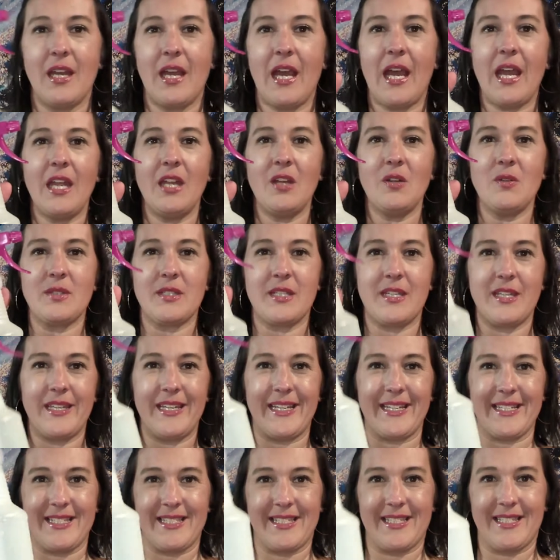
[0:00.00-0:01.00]
I used
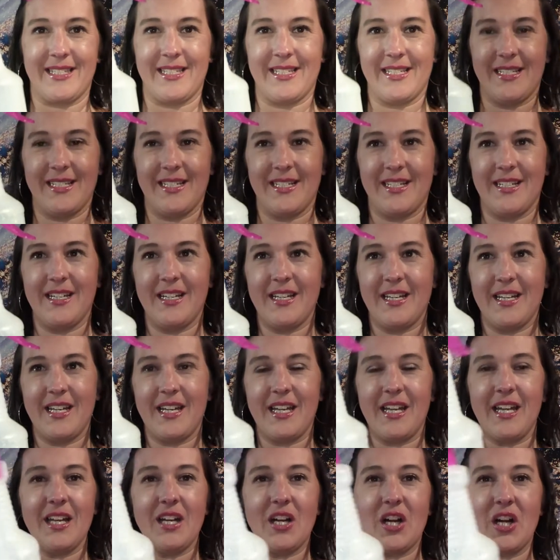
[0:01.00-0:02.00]
this.
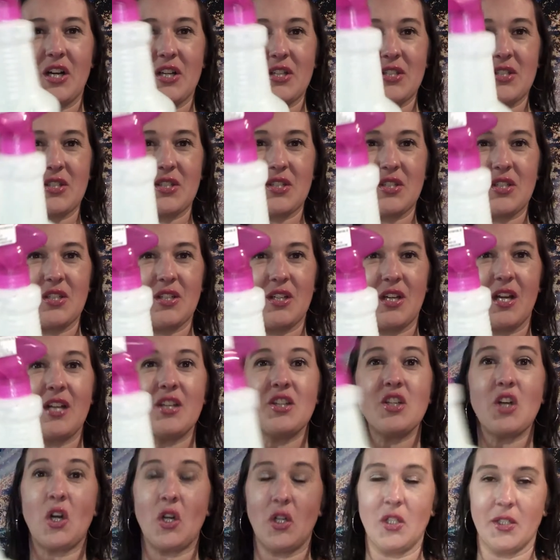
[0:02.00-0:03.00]
It cost a
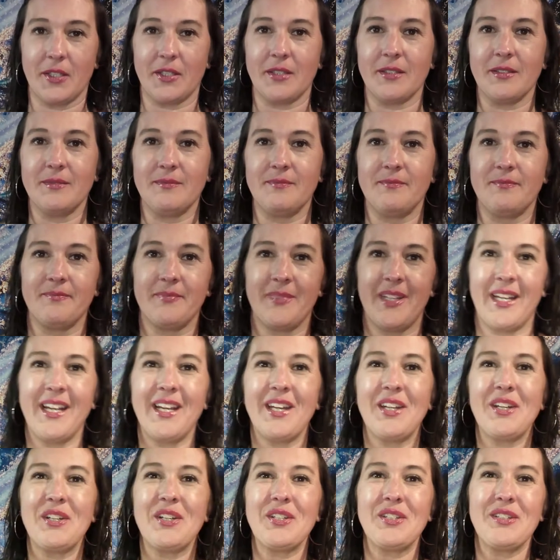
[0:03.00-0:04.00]
dollar. I
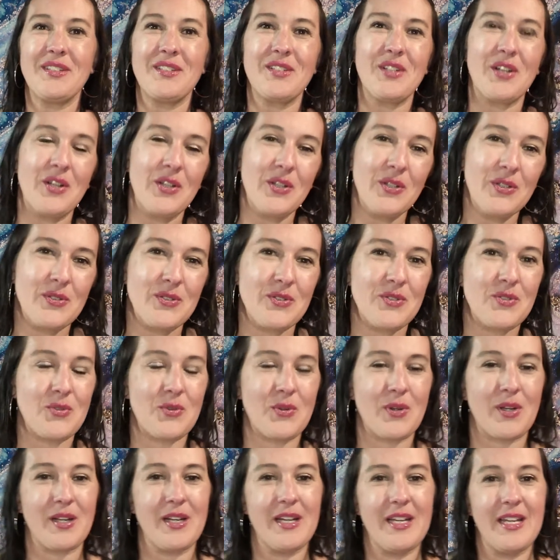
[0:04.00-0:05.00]
got it at the dollar
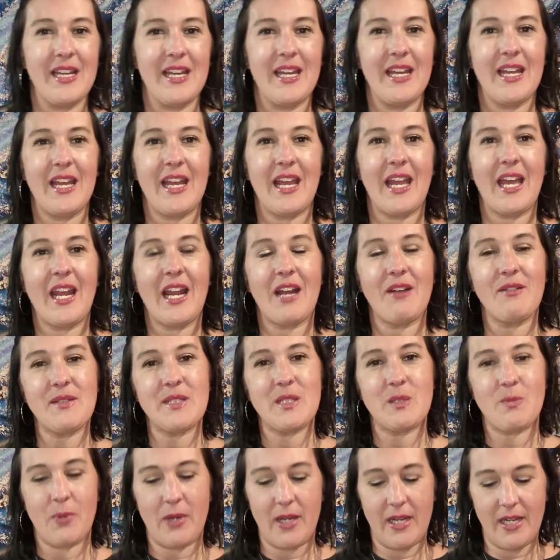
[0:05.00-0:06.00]
store. And I was
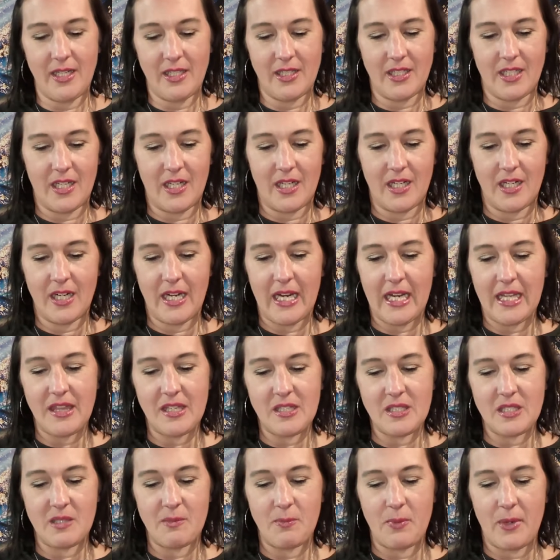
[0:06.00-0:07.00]
spraying along and
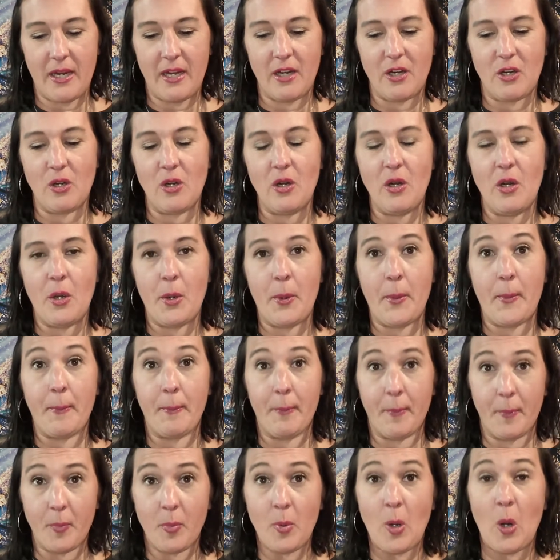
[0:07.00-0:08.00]
the sprayer
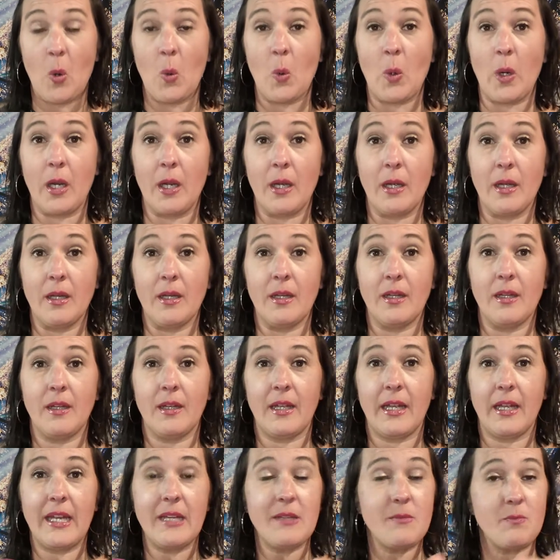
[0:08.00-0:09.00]
broke.
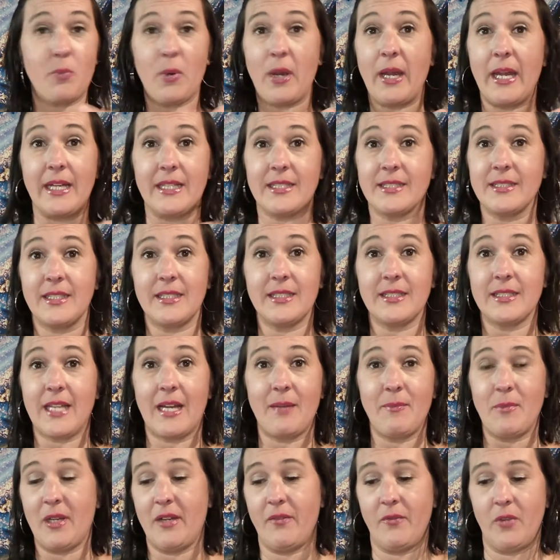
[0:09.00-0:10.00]
It breaks. It's
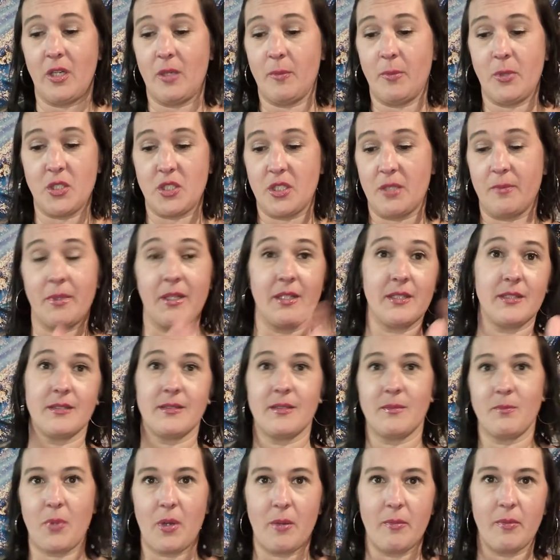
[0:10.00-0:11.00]
I'm not even gonna push it
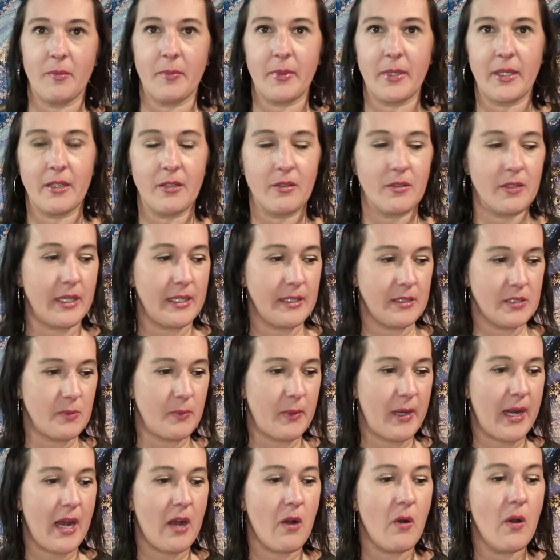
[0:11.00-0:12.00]
because probably it'll like
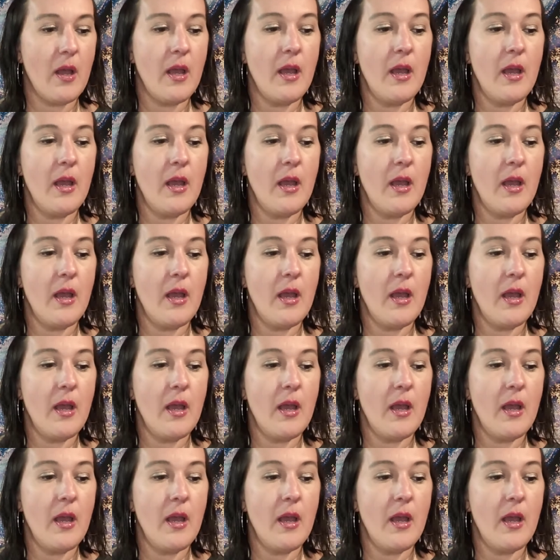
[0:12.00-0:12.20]
spray out.